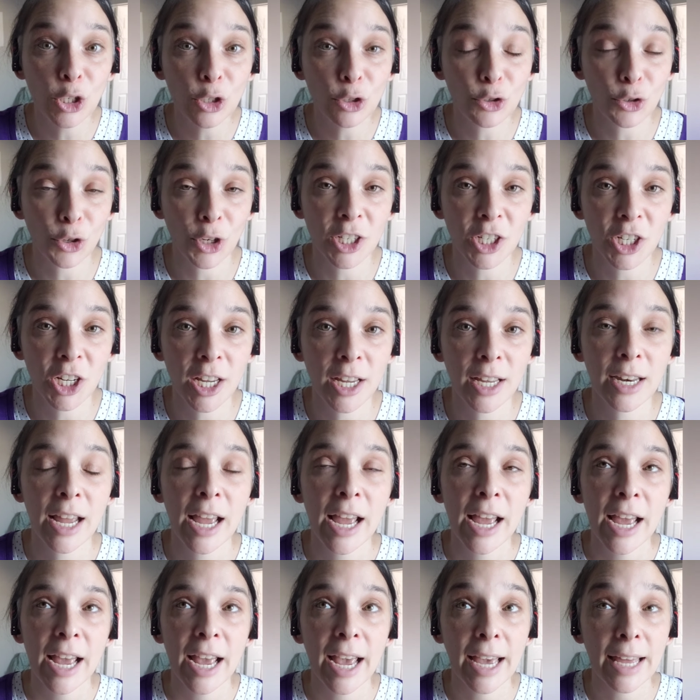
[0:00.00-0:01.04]
nutrition
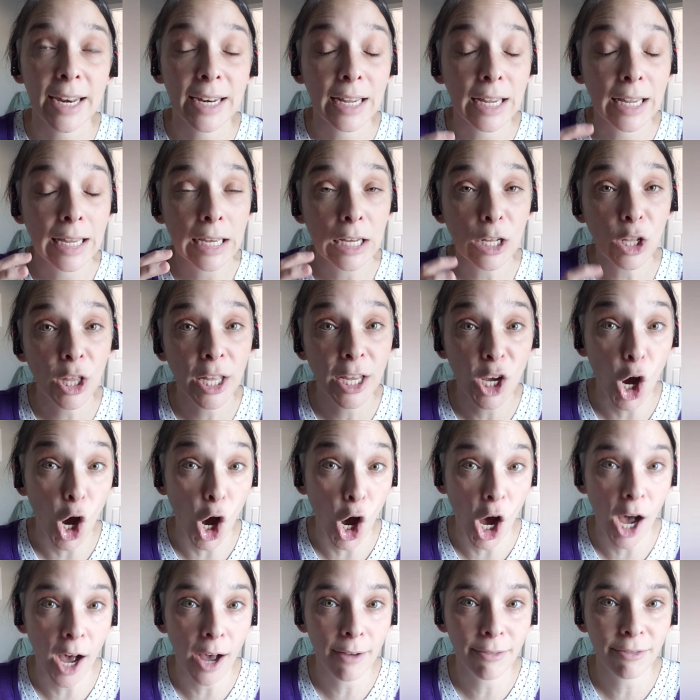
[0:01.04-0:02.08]
and killing
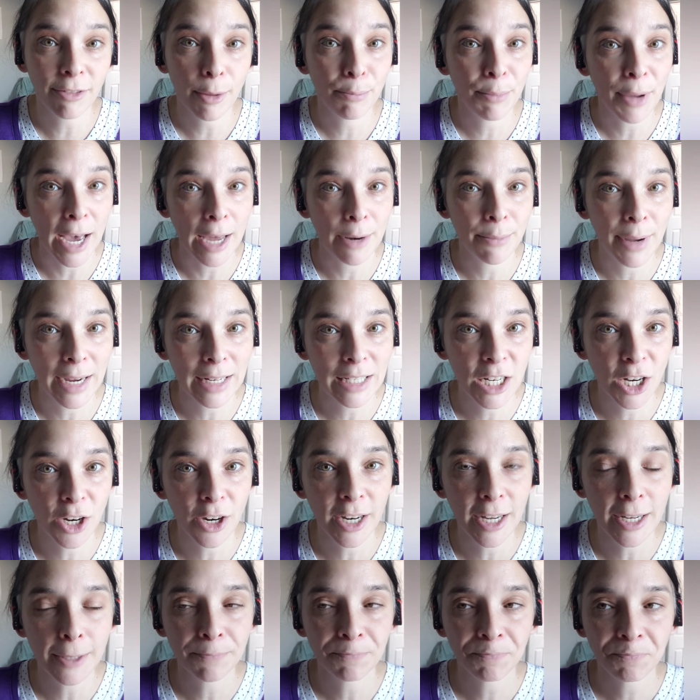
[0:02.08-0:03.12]
off bad
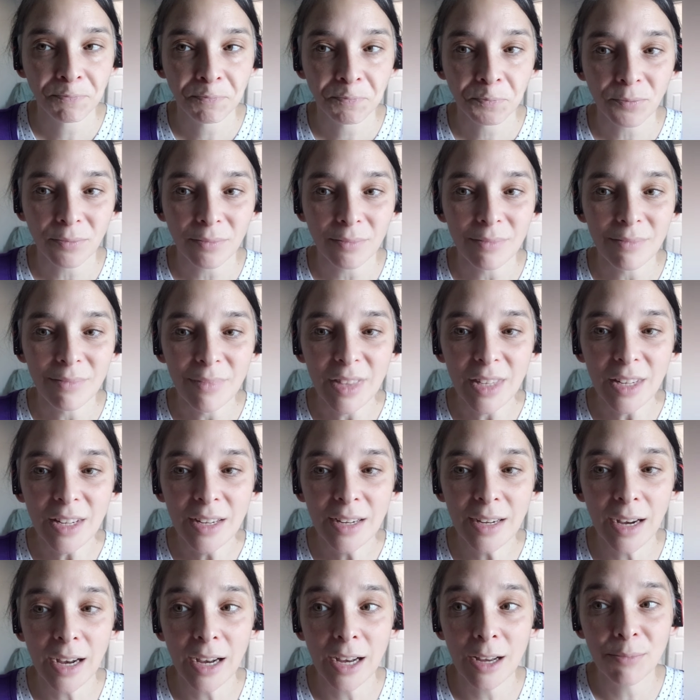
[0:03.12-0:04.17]
bacteria
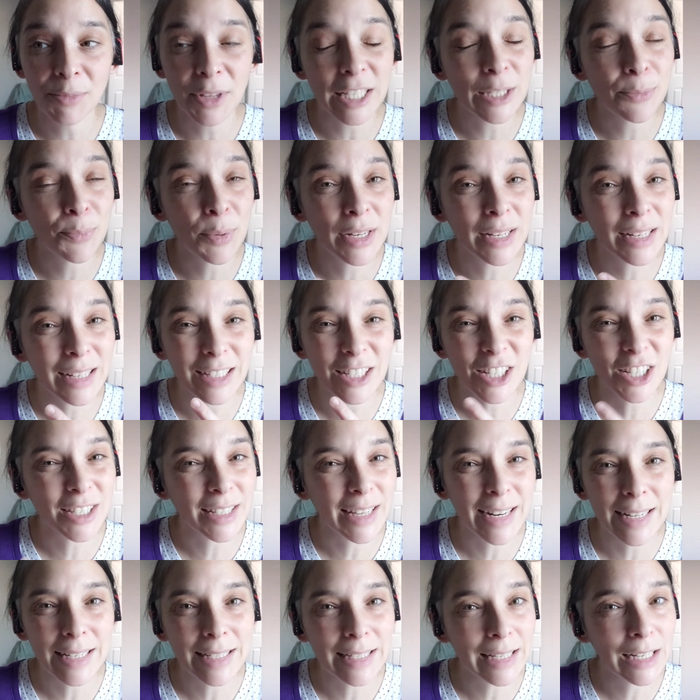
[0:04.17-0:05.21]
that's been just
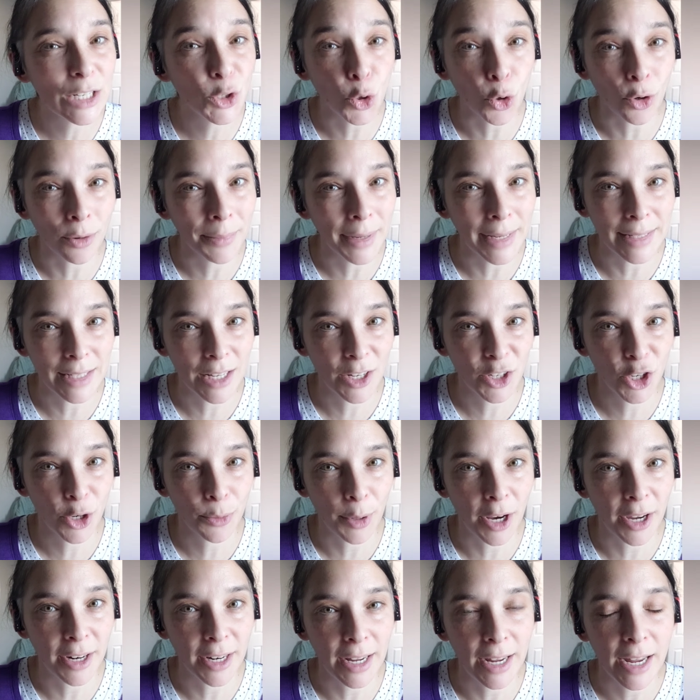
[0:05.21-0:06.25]
kind of sitting dormant in your
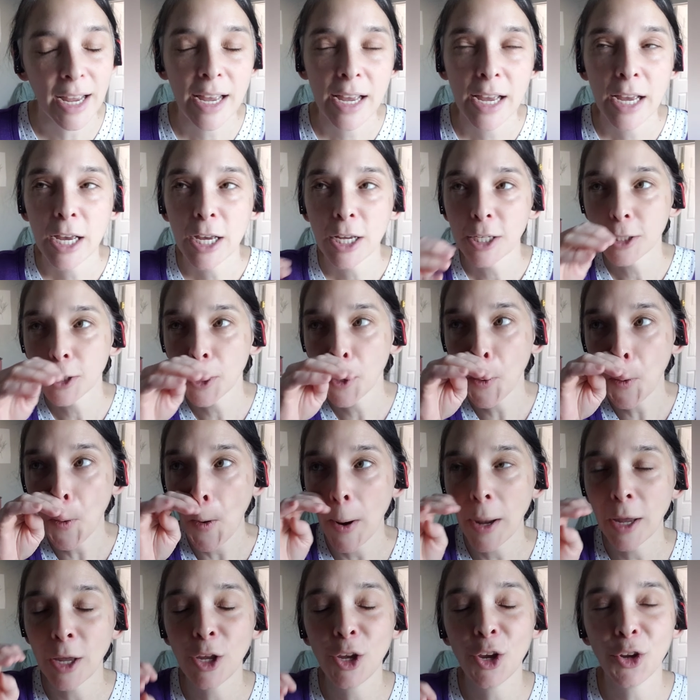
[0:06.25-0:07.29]
body. So,
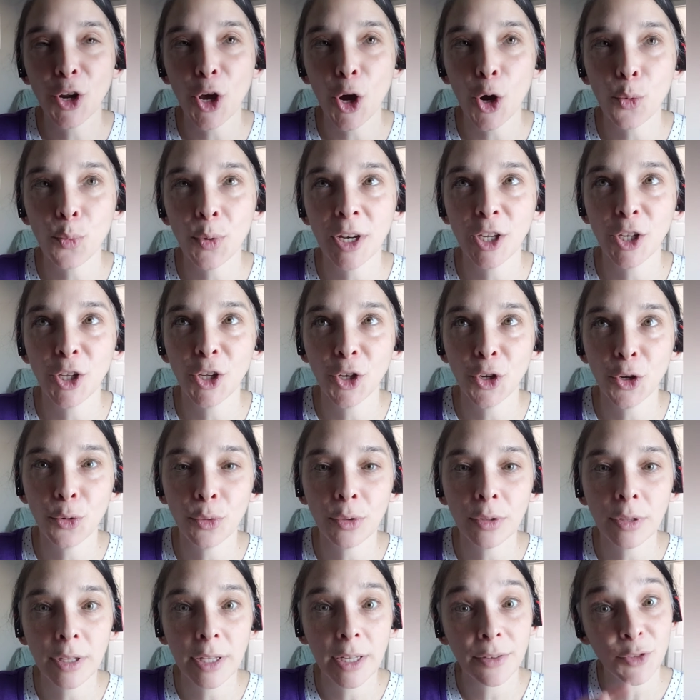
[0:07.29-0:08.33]
you know, when you
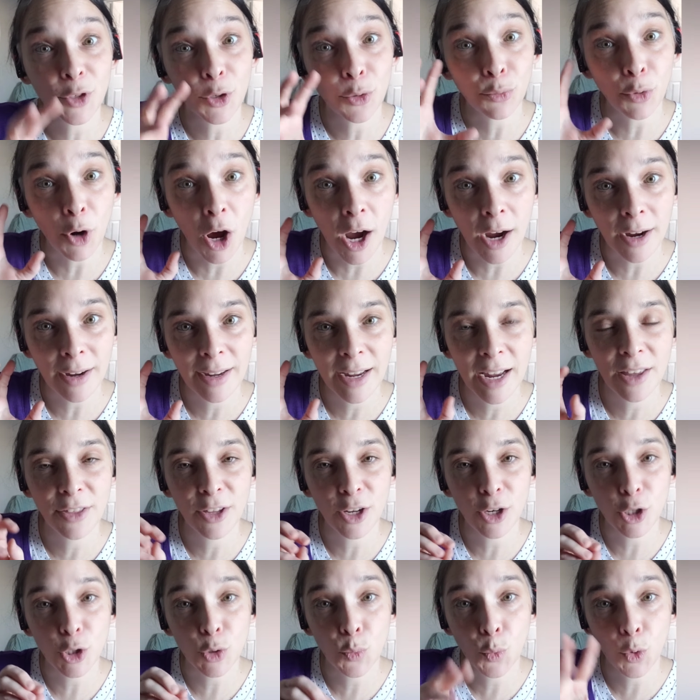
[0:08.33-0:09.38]
lift a rock and
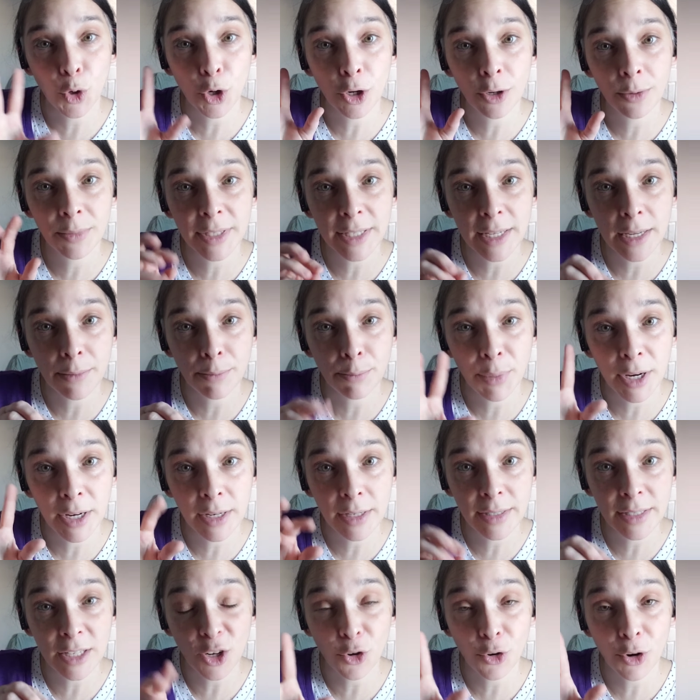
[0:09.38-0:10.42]
there's worms and
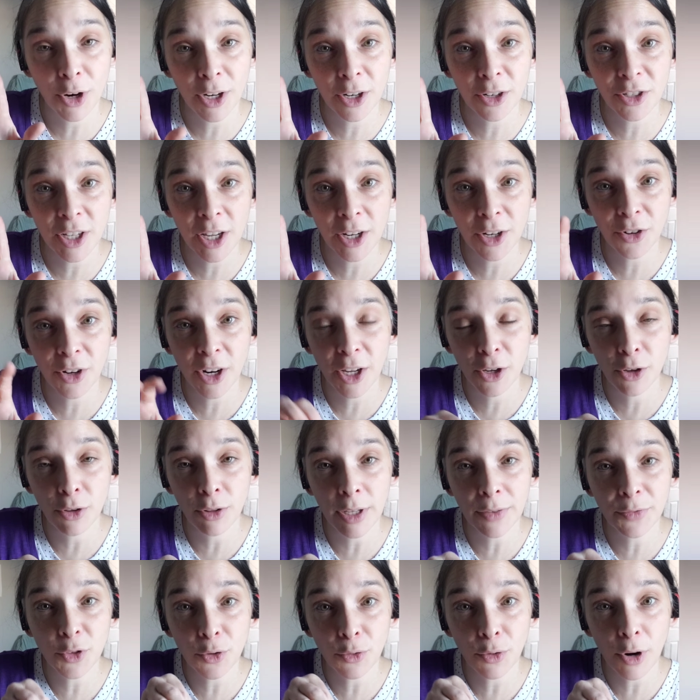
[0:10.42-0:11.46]
bugs and critters under it, you
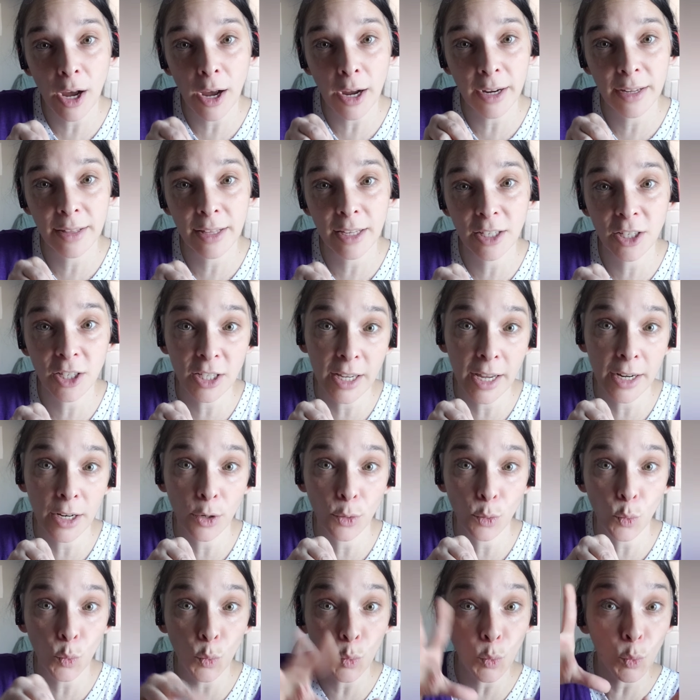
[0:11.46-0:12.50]
lift a rock and they just kind
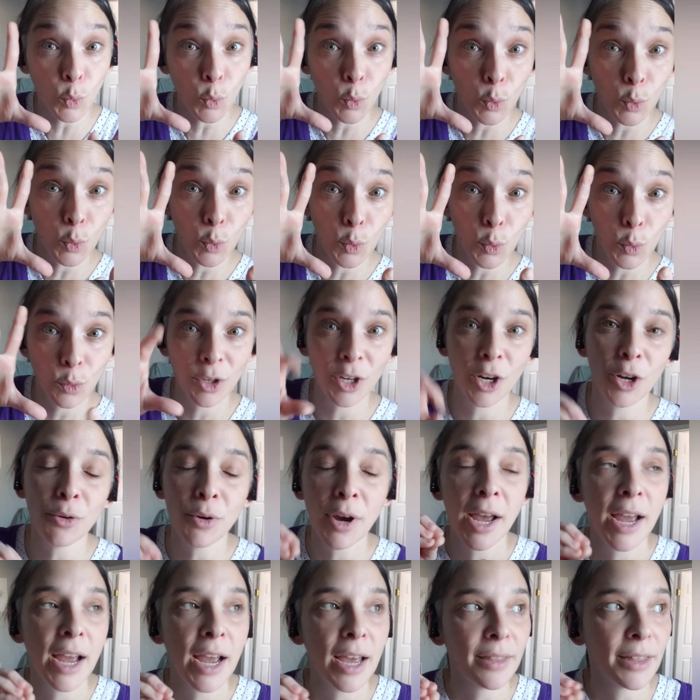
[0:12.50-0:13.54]
of go, whoo, you know,
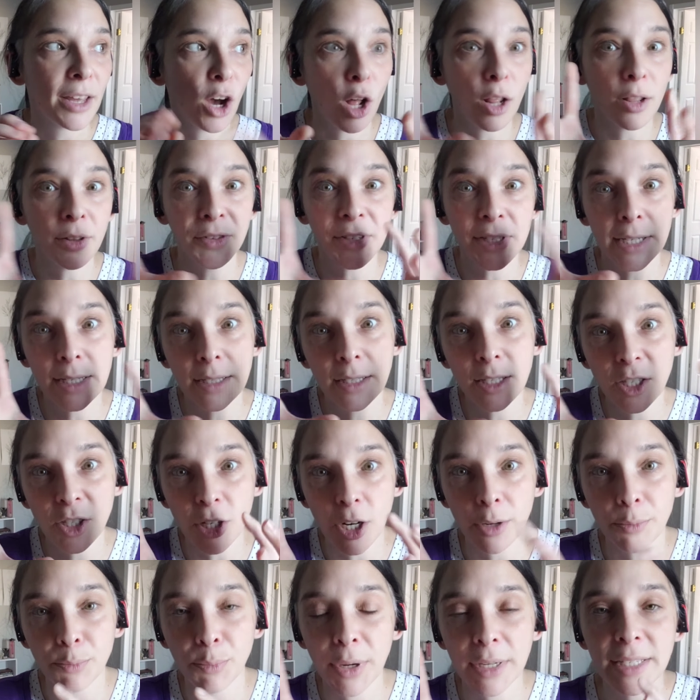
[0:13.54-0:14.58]
they all of a sudden
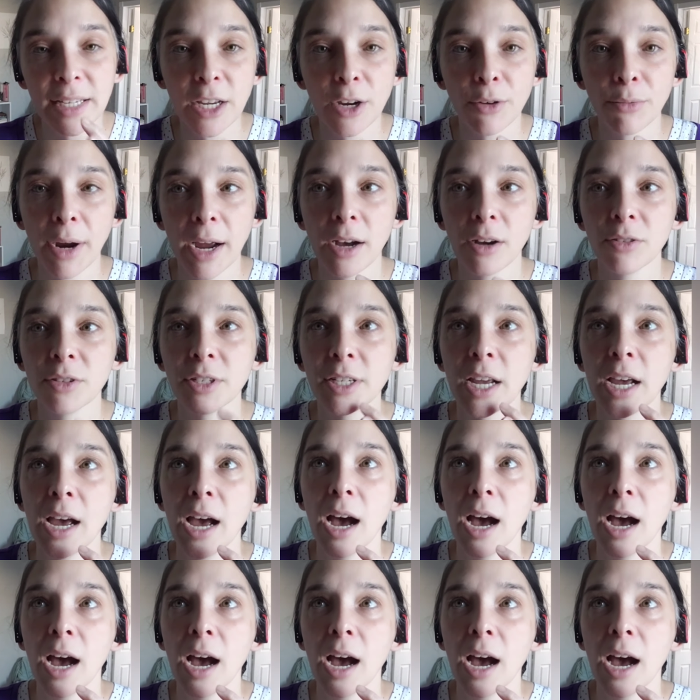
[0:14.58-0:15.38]
start buzzing around.